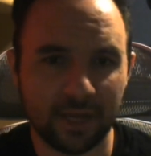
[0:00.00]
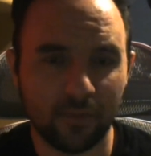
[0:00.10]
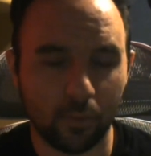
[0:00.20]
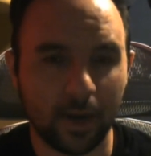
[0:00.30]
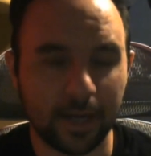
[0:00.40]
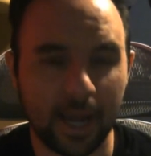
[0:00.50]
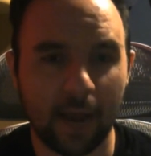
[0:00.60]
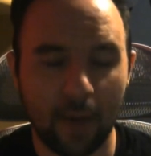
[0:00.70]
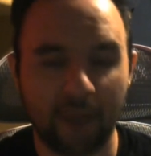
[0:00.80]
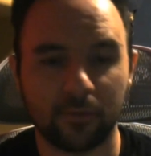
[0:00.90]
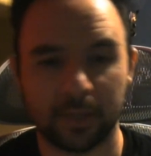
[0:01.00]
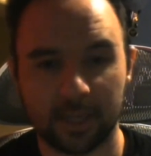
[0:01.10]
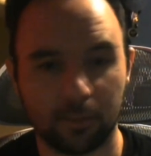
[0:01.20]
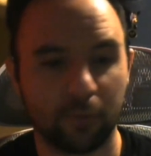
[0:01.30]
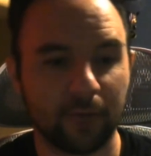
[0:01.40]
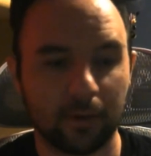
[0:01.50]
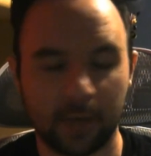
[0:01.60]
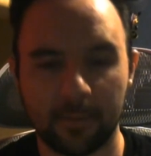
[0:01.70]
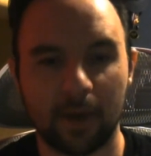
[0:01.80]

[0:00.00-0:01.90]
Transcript: even right now after the deck profile came